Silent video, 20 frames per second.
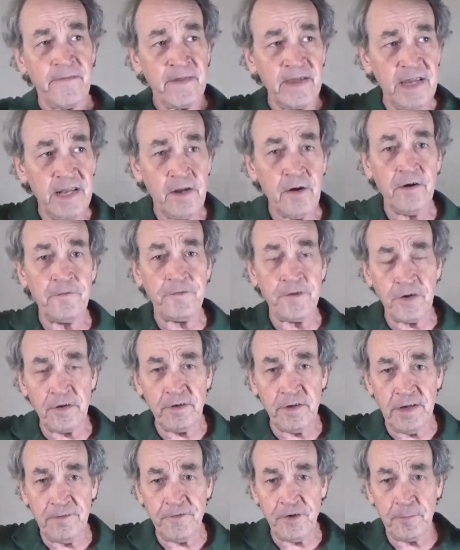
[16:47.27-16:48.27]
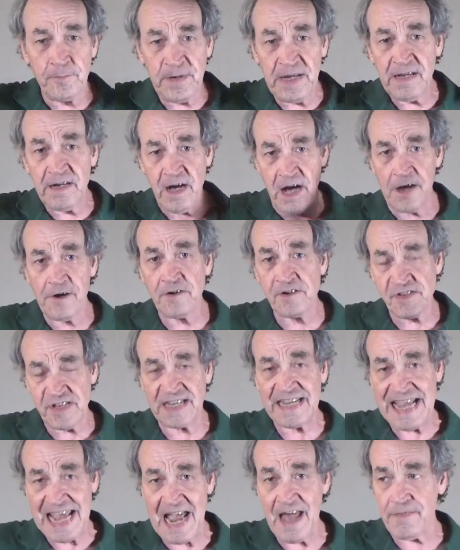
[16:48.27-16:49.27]
if you're being hunters and
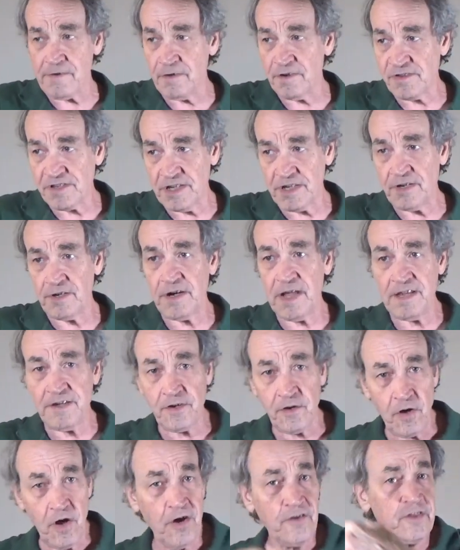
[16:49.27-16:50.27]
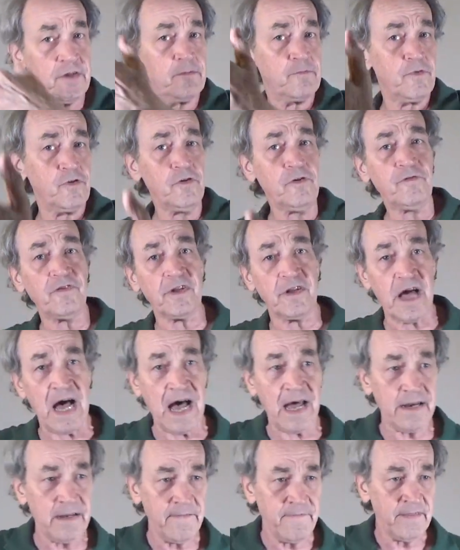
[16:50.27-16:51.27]
gatherers and you're on the move a
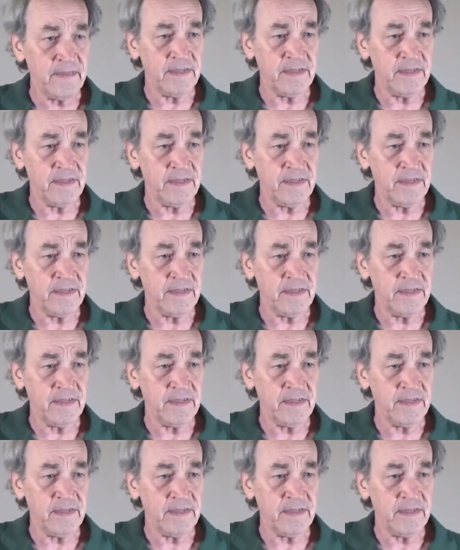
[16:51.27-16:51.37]
lot,